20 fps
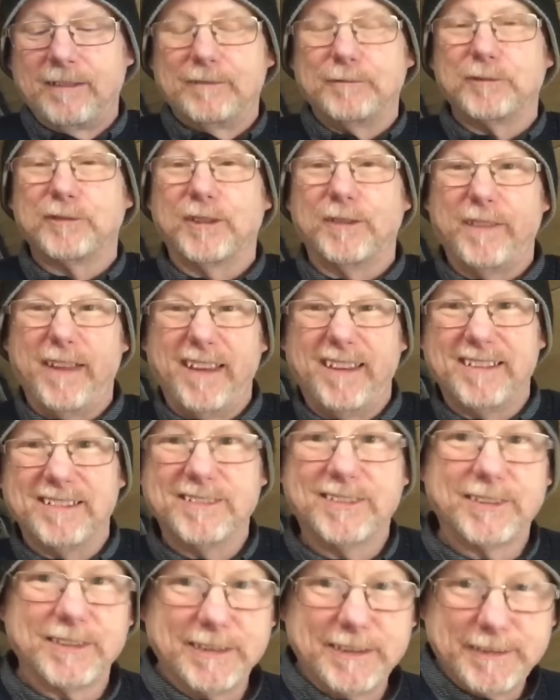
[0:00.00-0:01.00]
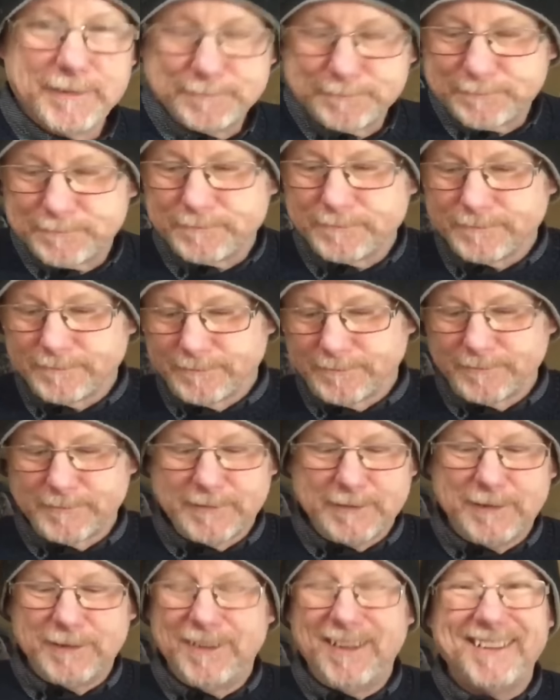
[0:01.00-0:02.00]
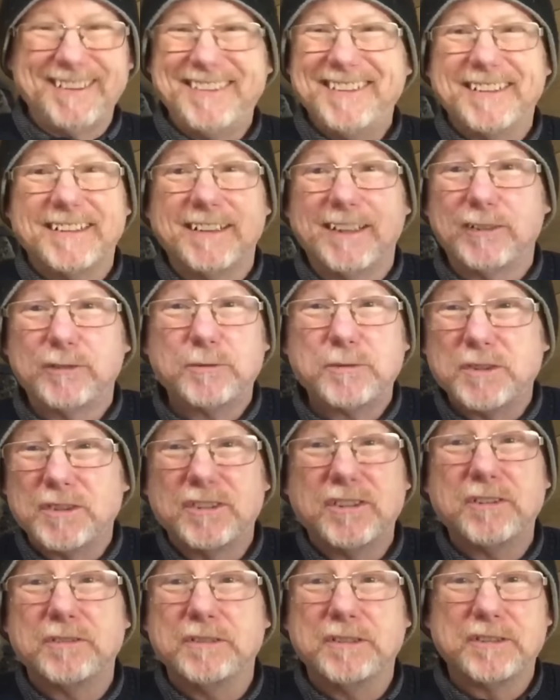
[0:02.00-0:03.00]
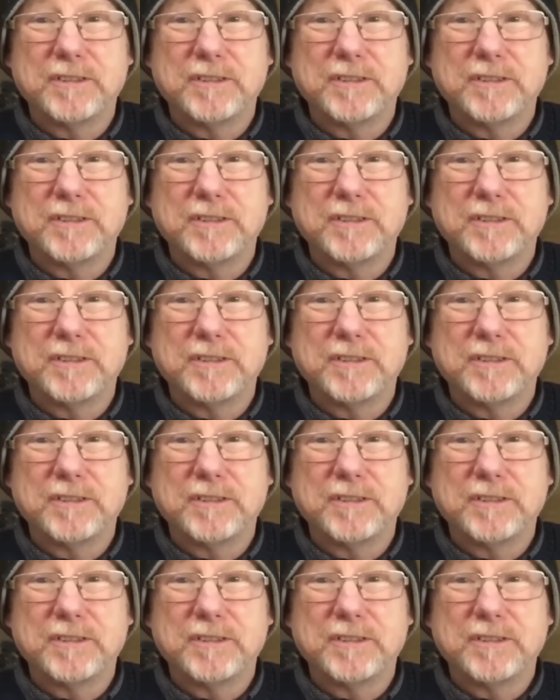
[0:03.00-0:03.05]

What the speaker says: so they can see it, because that's it, that's all you do, you